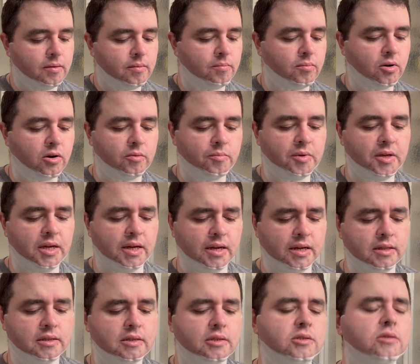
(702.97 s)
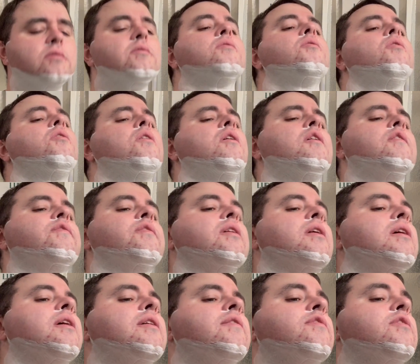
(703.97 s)
Pardon me, I had this little cough that I
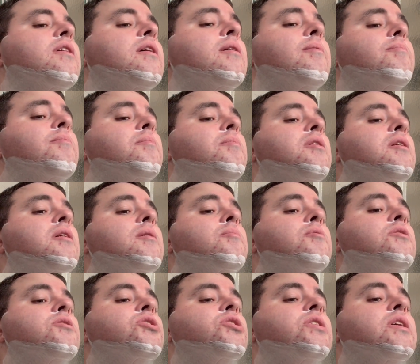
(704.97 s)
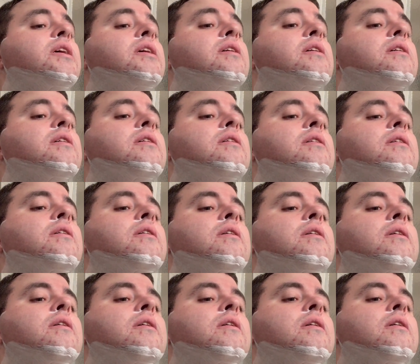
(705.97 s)
haven't not been able to shake.
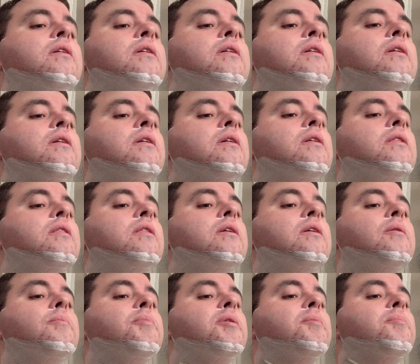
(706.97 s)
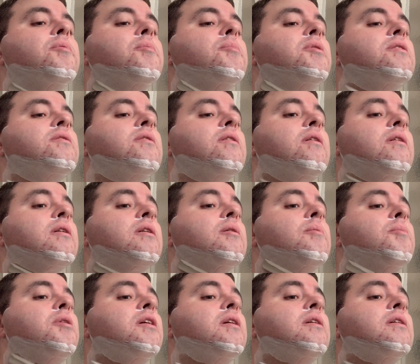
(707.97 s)
A lot of people have been talking
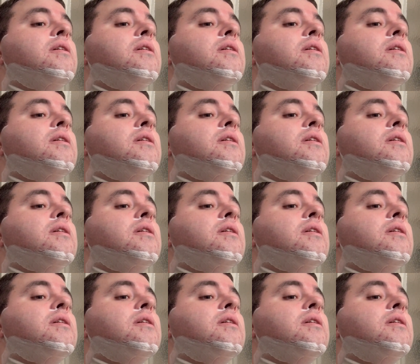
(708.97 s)
about